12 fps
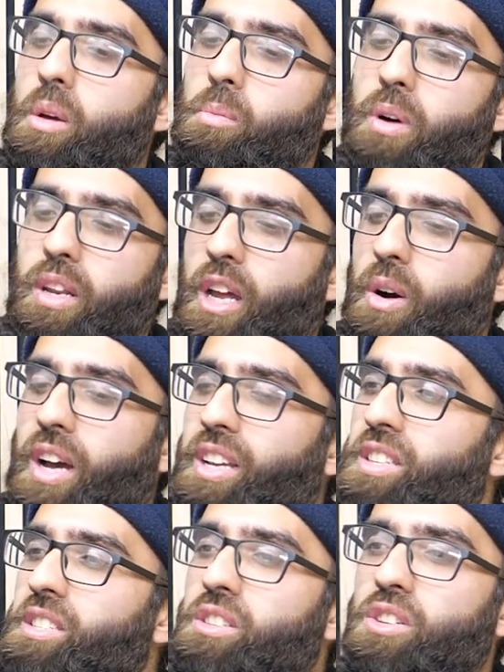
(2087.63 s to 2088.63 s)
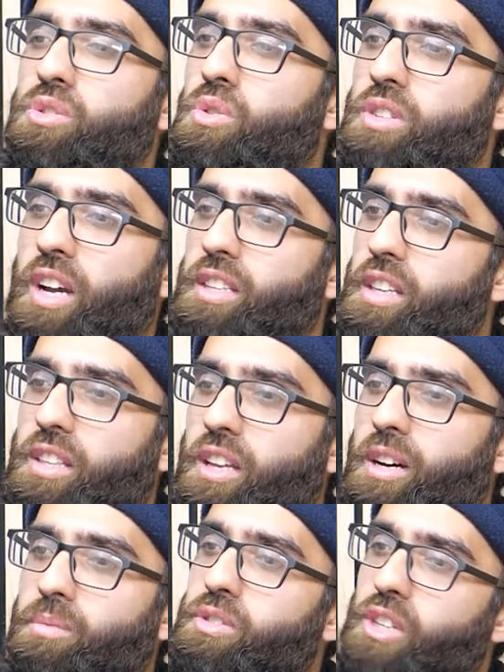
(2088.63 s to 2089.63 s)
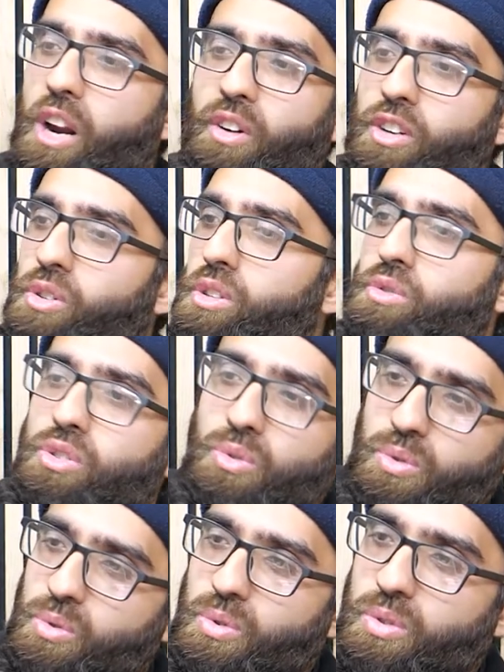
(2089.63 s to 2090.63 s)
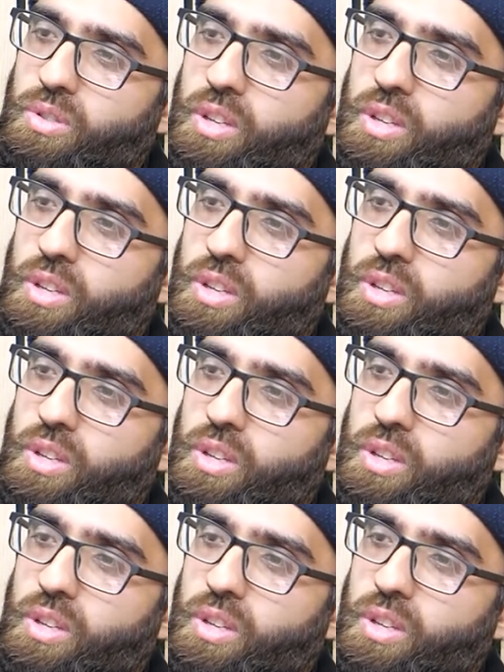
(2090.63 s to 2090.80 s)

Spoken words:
But now I can search those hadith up direct to the original source.